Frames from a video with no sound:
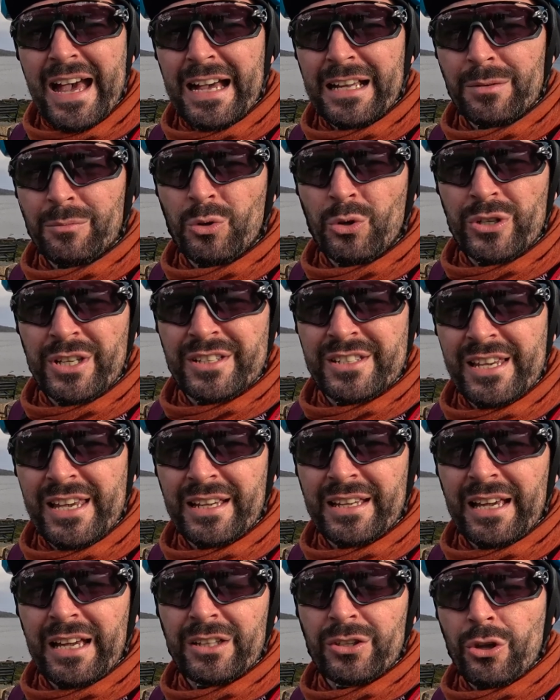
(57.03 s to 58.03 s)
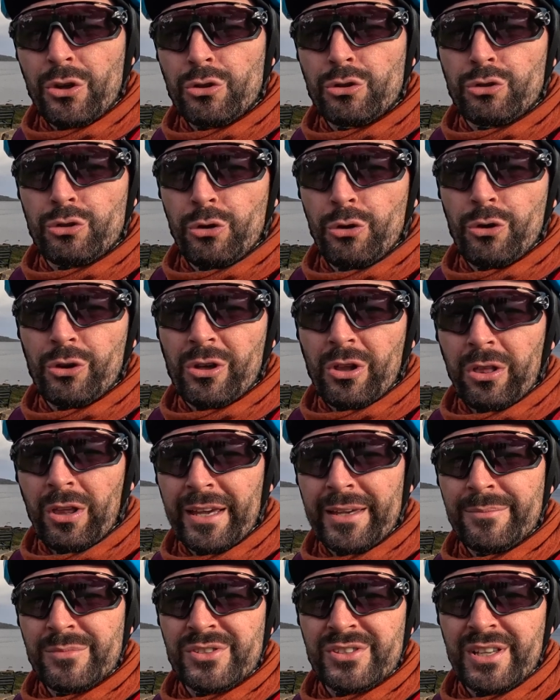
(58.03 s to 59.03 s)
and I'm going to take in two
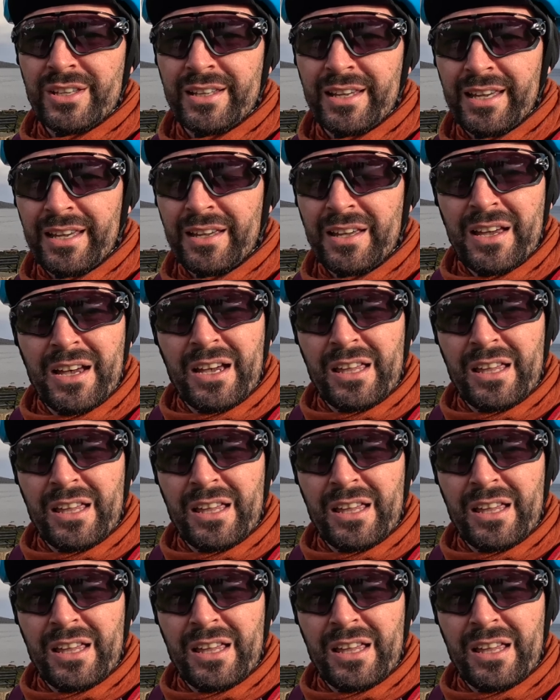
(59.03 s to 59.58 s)
climbs today.